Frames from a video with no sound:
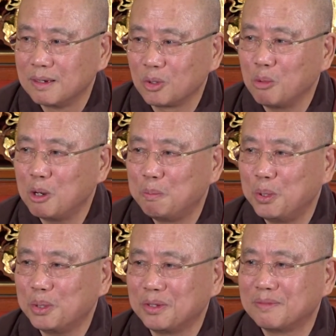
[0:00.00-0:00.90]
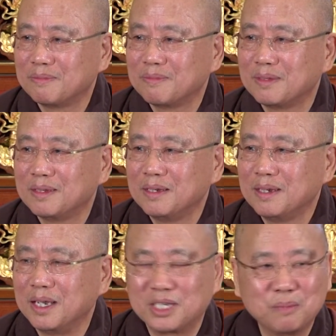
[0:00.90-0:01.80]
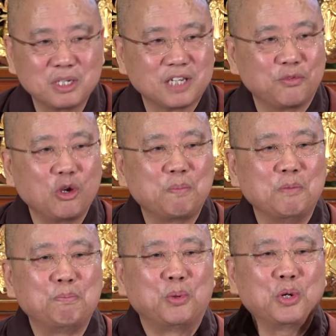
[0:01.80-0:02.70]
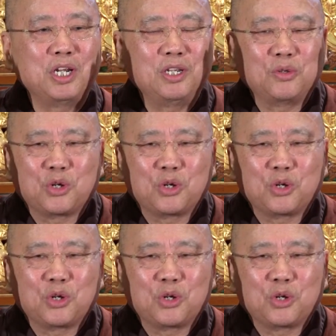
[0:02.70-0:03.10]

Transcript: No more burden. It seems as if you have been burdening